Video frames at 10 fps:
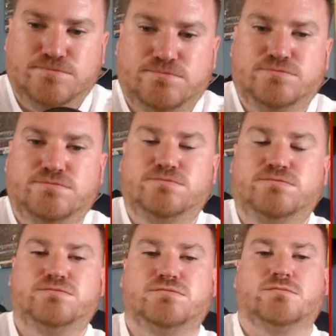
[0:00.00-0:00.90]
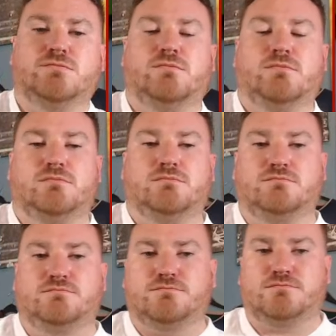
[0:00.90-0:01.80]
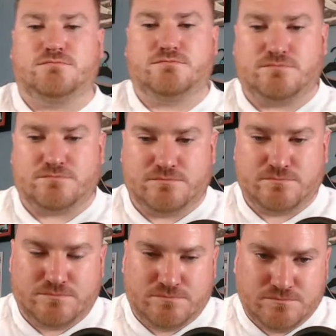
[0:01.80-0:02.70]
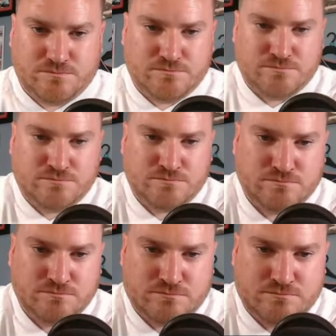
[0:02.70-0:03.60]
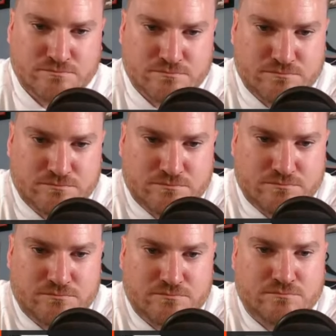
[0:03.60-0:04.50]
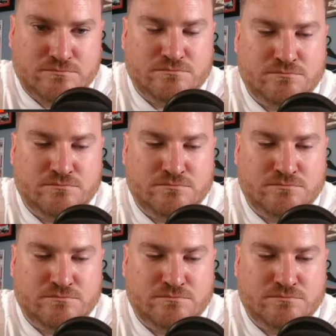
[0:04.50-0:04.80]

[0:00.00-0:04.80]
This person isn't speaking.